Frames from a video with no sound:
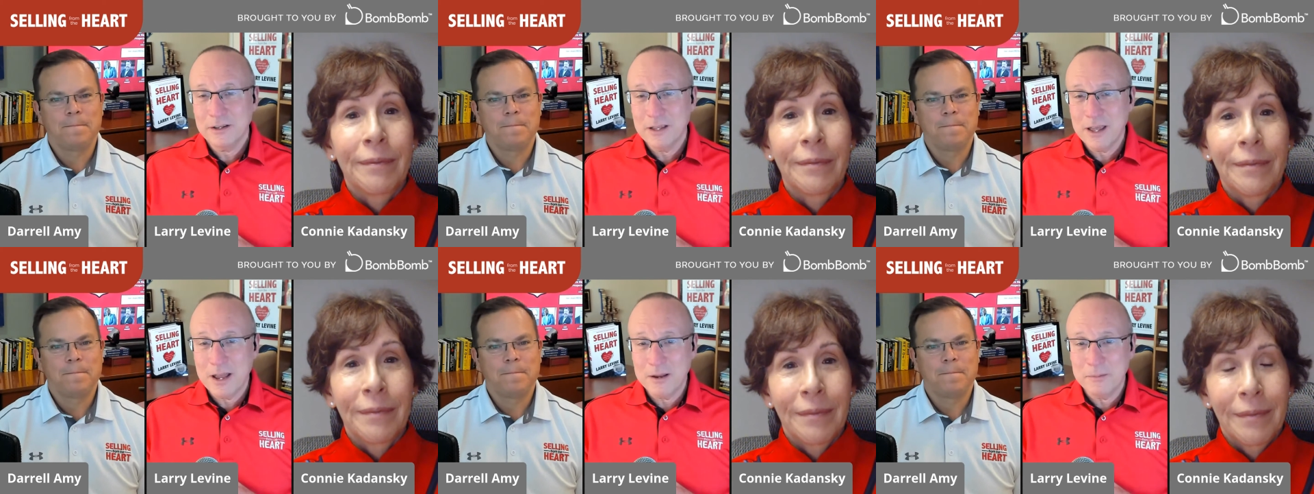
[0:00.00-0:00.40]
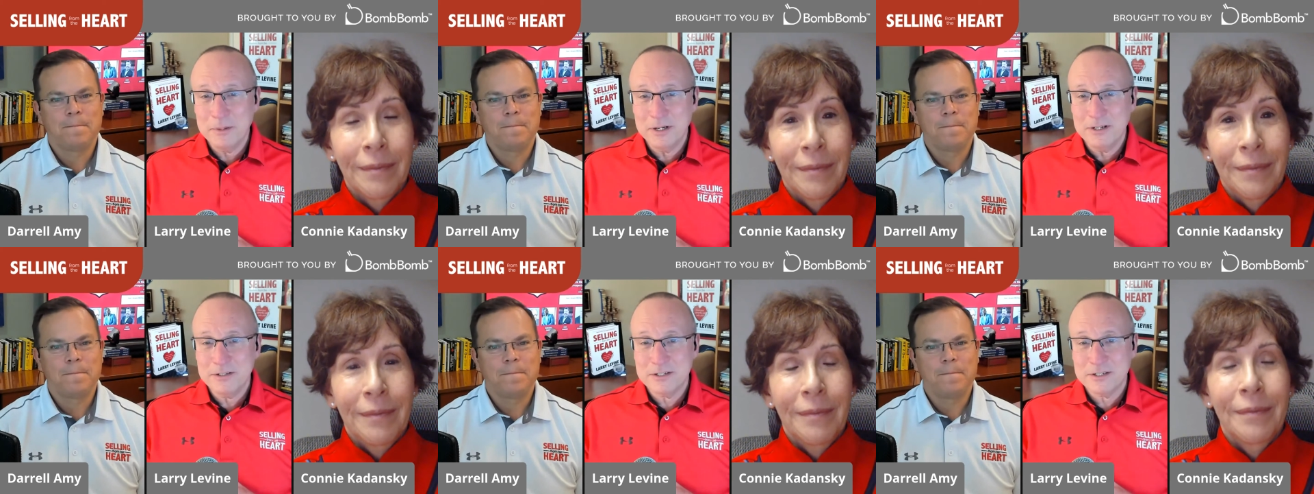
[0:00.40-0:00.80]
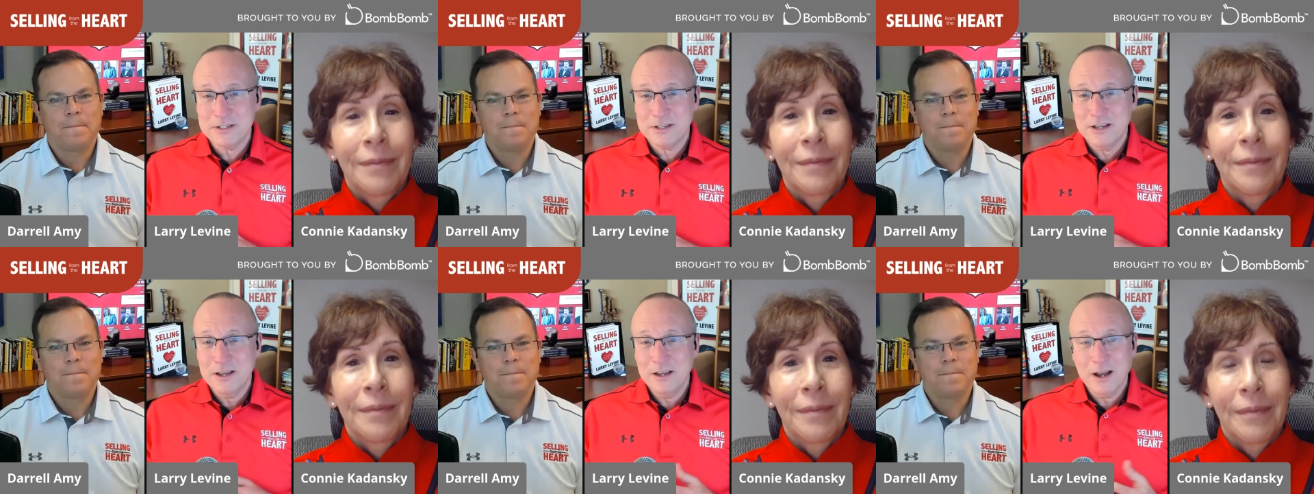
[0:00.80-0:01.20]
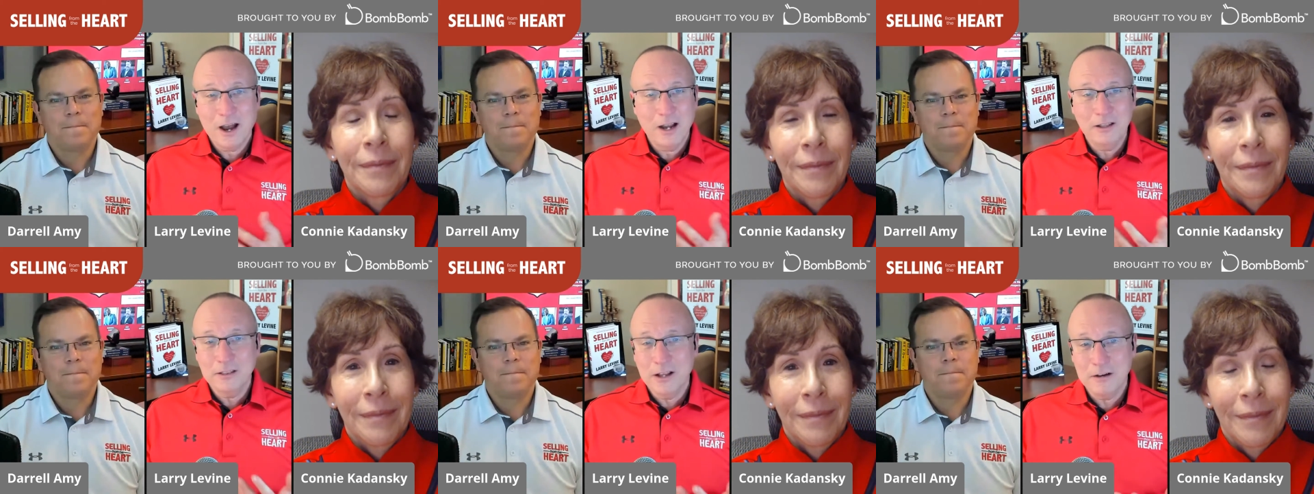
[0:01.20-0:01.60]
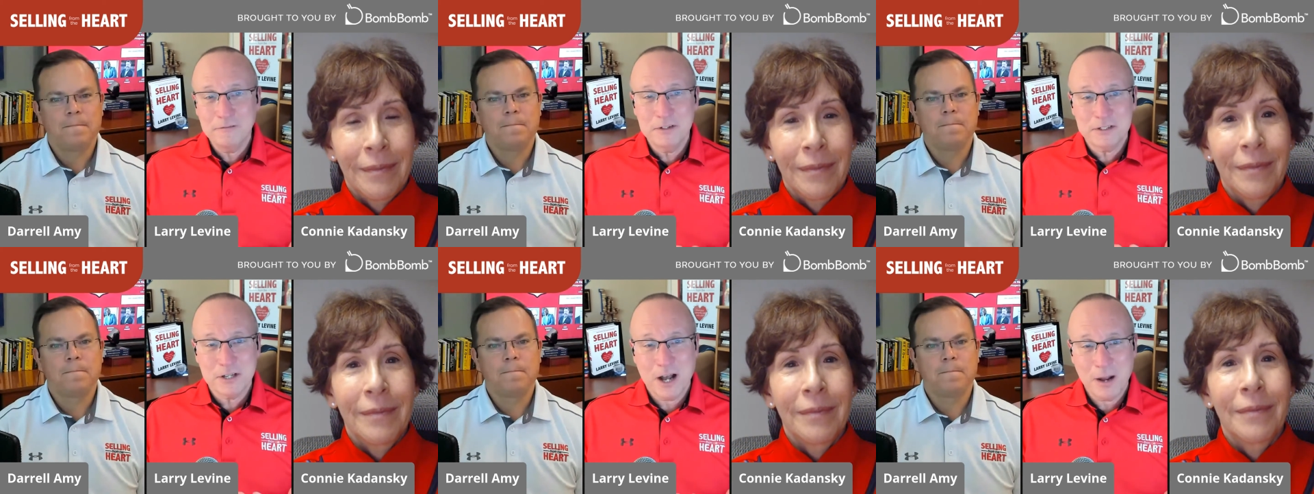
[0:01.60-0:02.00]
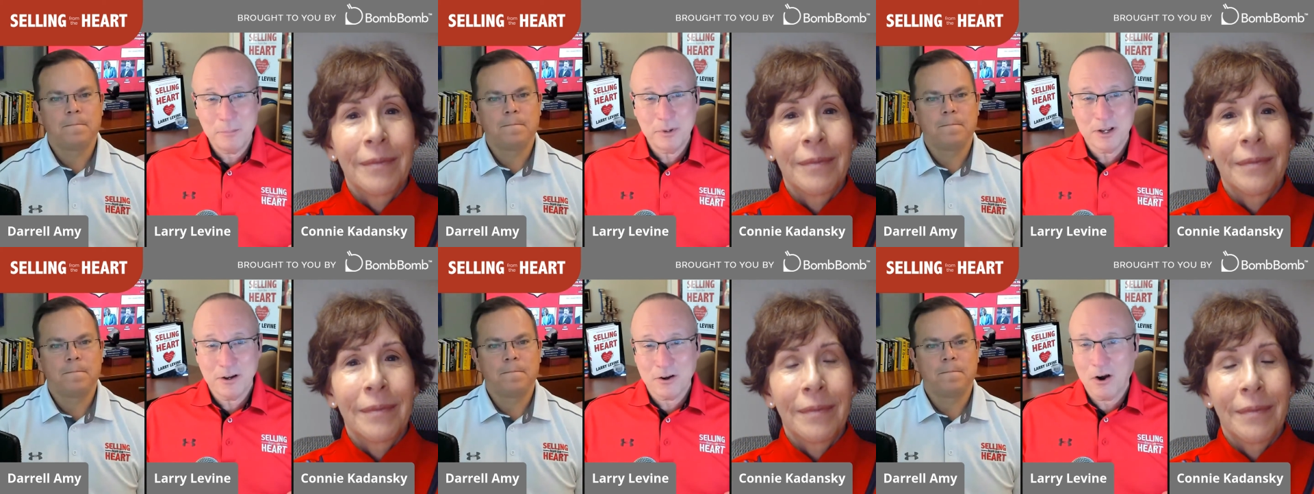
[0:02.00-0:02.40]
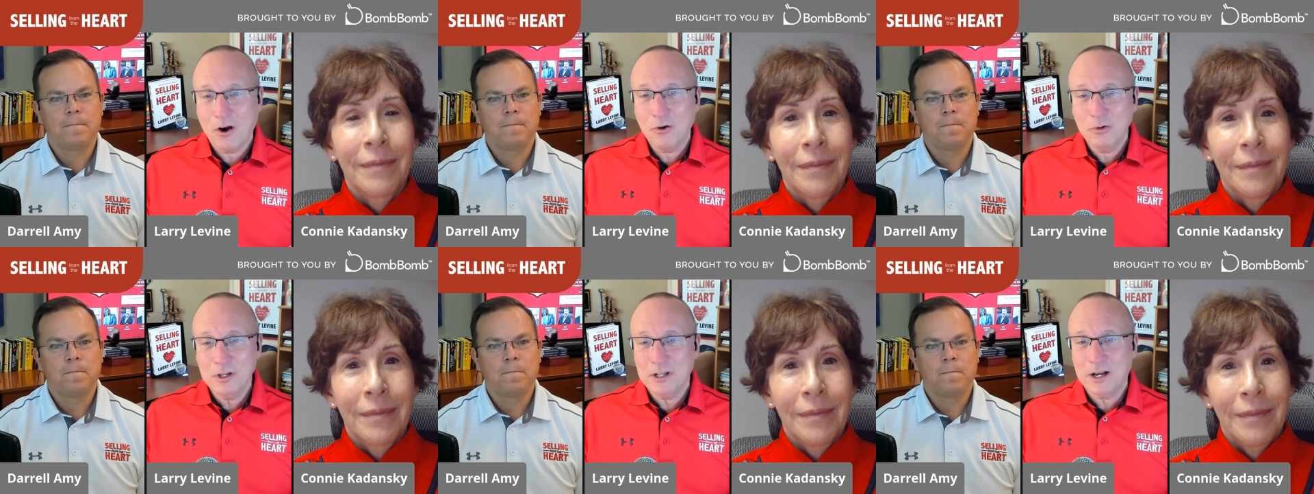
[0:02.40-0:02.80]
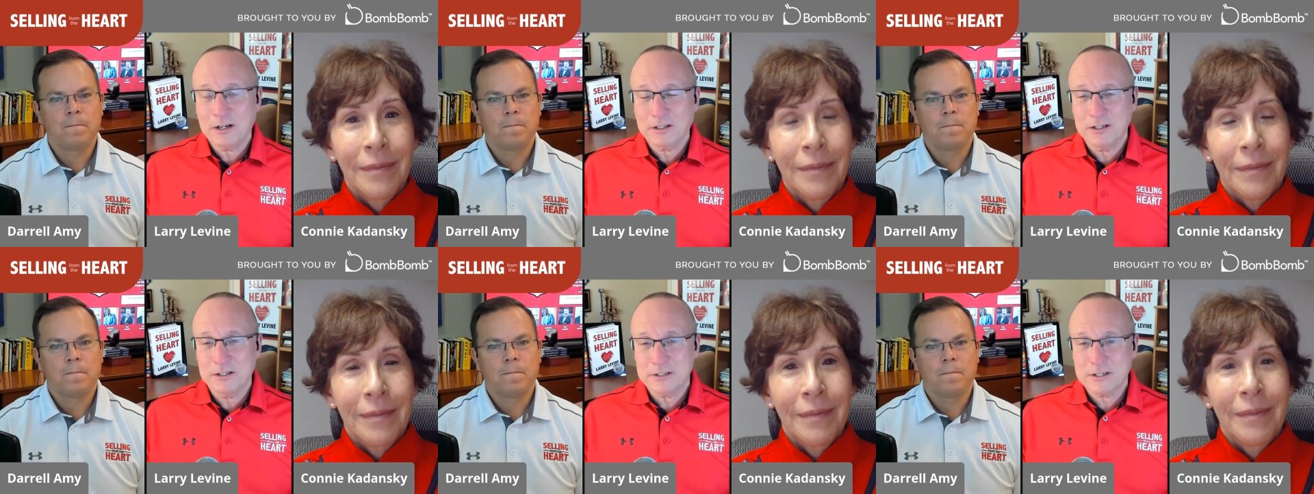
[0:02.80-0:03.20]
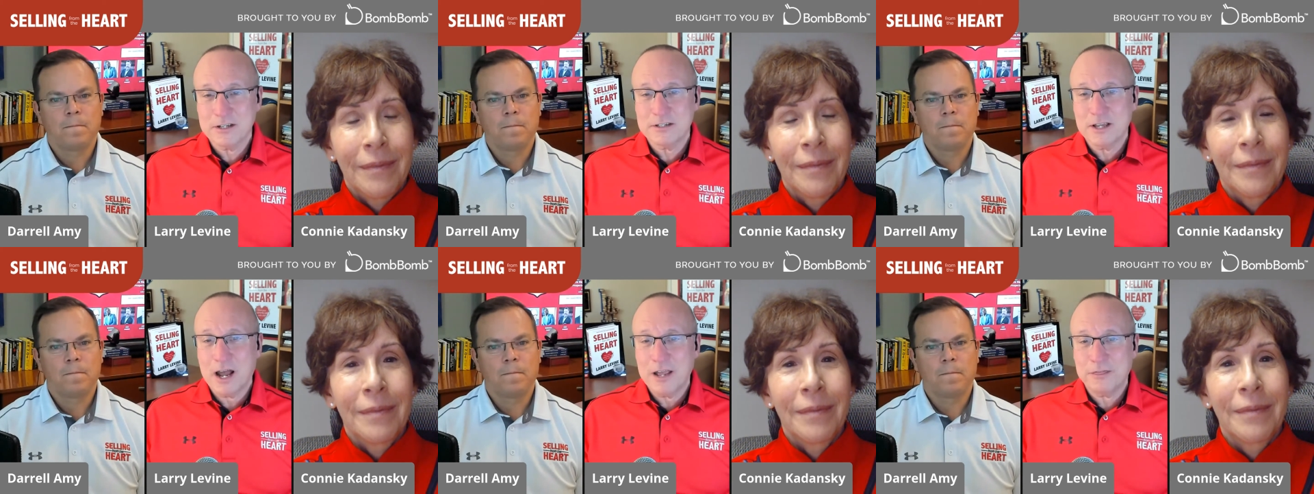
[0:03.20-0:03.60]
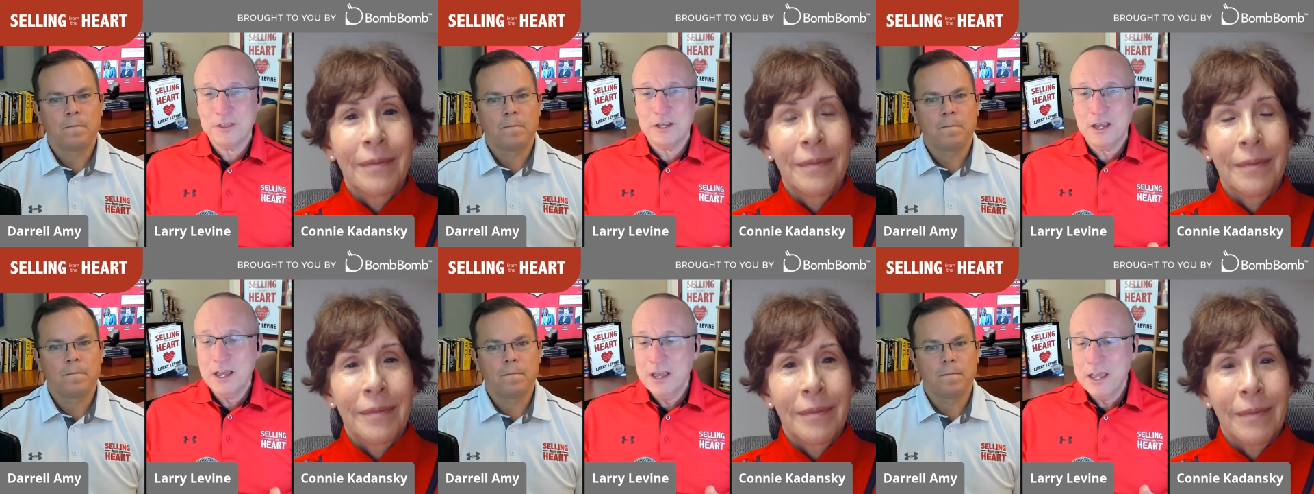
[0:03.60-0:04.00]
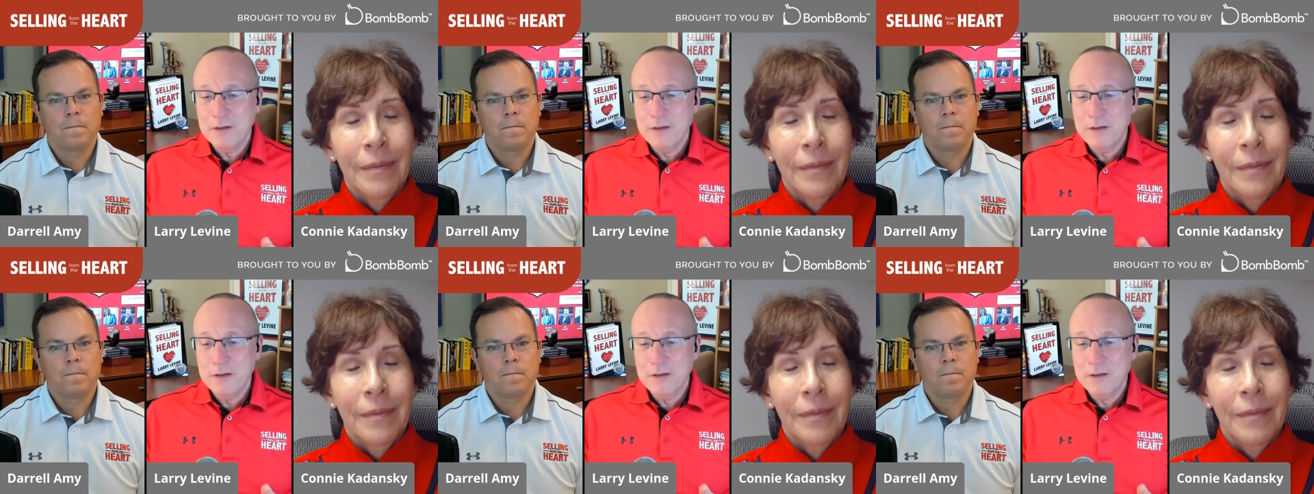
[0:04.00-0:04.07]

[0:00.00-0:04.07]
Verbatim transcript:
Speaker 1: I mean, it's I love the topic of call reluctance because I think